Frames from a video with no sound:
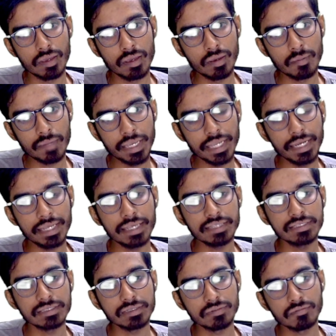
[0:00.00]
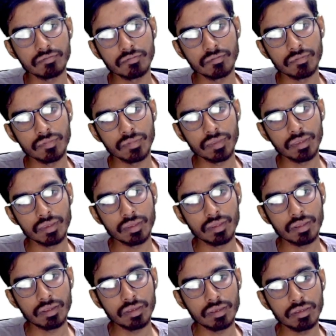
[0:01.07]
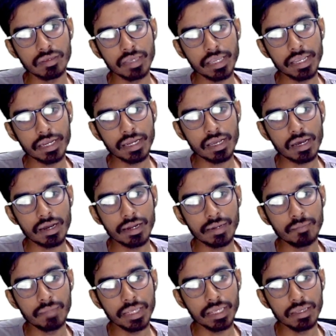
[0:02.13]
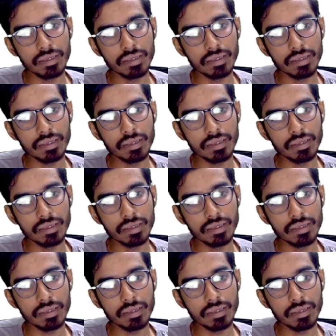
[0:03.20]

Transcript: minus A dot B